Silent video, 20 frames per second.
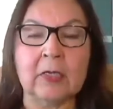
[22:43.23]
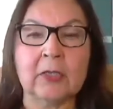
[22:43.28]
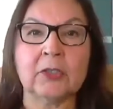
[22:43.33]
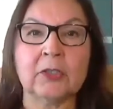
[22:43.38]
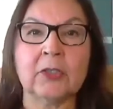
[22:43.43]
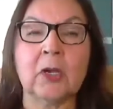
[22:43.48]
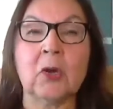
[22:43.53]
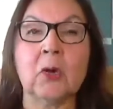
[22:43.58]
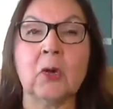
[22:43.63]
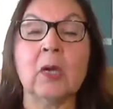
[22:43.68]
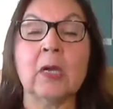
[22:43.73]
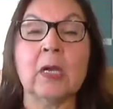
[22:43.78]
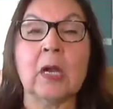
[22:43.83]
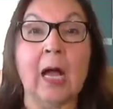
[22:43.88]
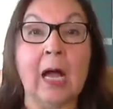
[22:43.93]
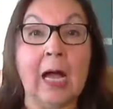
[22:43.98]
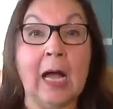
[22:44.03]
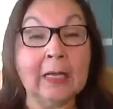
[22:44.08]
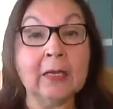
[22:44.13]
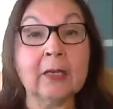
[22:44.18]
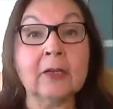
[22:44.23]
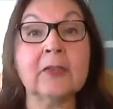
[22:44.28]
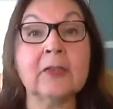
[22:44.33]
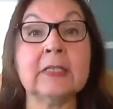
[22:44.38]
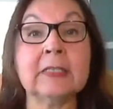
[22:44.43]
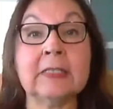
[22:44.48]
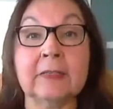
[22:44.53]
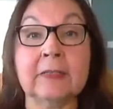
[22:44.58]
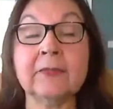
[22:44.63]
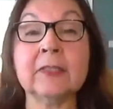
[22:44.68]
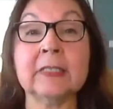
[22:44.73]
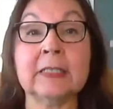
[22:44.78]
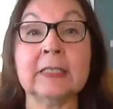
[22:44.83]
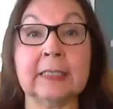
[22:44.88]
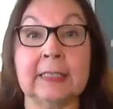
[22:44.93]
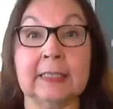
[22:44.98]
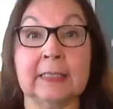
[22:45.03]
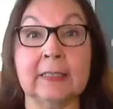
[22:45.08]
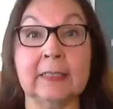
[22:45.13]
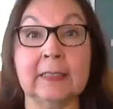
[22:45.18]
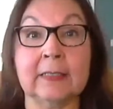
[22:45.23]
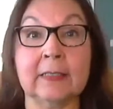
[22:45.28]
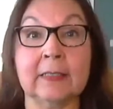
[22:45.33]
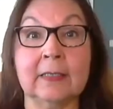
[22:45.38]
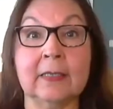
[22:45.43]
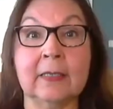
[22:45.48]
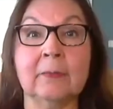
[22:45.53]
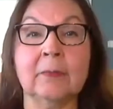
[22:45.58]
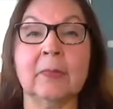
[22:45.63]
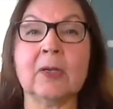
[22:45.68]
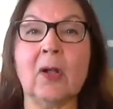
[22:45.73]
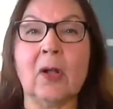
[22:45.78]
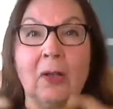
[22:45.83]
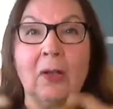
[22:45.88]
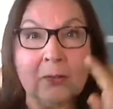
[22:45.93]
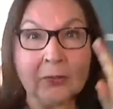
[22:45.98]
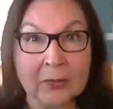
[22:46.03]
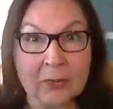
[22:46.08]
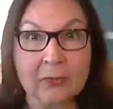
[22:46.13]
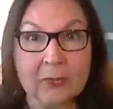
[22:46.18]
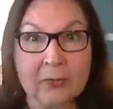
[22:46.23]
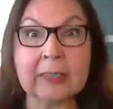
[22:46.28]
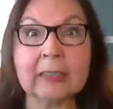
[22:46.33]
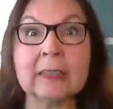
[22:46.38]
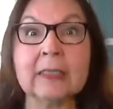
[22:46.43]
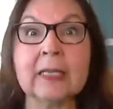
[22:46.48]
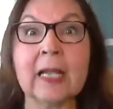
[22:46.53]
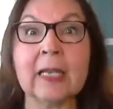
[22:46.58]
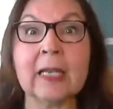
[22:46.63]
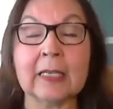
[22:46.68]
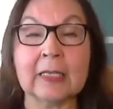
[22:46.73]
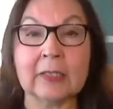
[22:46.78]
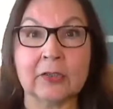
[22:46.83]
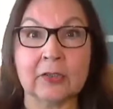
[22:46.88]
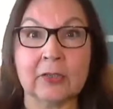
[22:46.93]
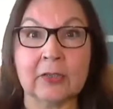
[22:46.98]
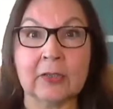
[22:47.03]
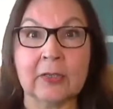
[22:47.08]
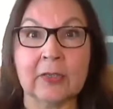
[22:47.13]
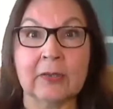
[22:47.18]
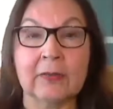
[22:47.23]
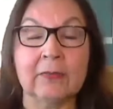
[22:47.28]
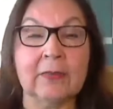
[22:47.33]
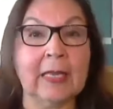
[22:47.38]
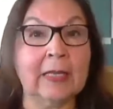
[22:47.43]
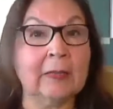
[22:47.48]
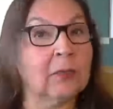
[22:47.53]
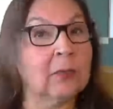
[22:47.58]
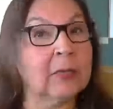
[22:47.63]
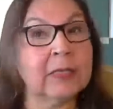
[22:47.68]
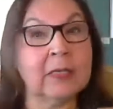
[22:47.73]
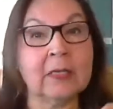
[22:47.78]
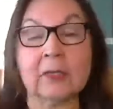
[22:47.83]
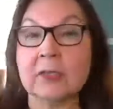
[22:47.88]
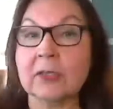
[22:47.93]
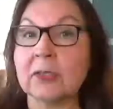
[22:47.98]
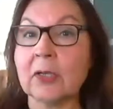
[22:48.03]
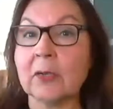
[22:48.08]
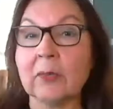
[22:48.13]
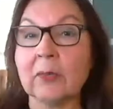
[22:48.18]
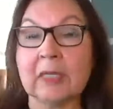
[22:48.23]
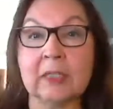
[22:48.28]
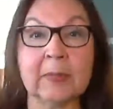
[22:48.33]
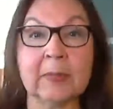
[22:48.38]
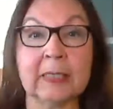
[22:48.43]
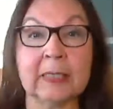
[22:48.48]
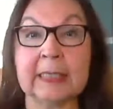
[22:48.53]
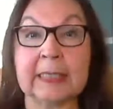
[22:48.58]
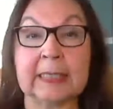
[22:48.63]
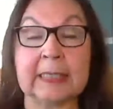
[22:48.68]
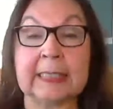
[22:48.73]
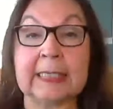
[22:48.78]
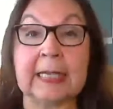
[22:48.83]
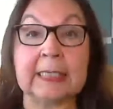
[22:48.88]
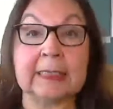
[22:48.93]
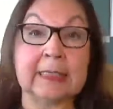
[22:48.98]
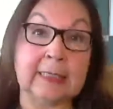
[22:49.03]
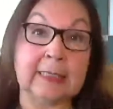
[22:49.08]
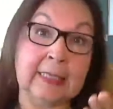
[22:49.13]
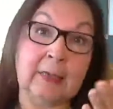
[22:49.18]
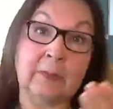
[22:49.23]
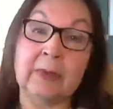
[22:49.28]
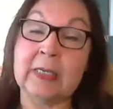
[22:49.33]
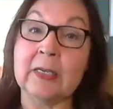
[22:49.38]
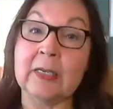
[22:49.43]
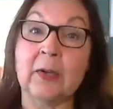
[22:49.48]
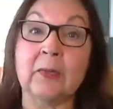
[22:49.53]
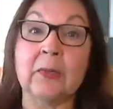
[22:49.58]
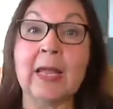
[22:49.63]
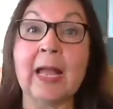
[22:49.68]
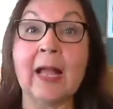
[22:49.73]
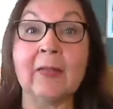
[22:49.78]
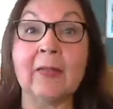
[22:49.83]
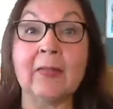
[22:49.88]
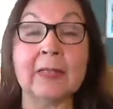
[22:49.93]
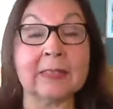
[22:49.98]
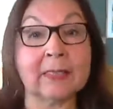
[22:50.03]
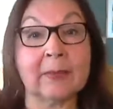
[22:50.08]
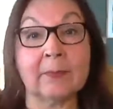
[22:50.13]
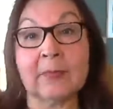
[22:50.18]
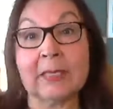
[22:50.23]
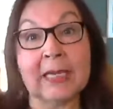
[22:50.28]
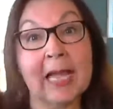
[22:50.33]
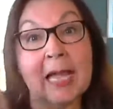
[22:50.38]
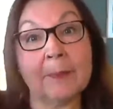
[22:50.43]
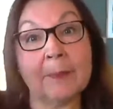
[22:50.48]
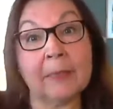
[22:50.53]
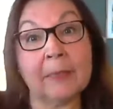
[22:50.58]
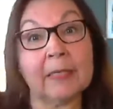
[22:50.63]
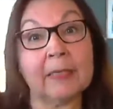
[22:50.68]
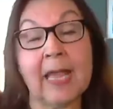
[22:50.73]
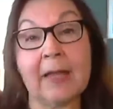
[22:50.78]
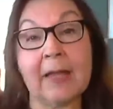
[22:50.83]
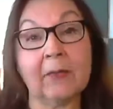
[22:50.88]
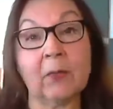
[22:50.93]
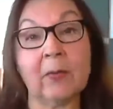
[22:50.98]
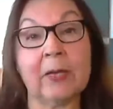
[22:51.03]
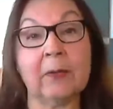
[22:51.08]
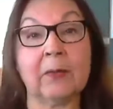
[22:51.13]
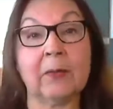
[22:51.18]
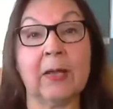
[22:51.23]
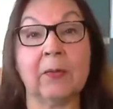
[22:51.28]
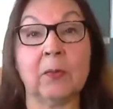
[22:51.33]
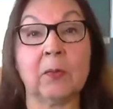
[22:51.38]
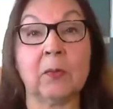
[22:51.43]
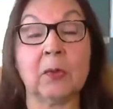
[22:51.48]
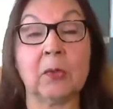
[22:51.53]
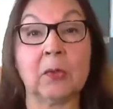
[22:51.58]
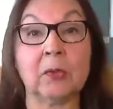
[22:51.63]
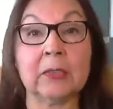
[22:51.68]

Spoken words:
So honor the differences, but also acknowledge that we are so intimately connected that we know now that something happening halfway around the world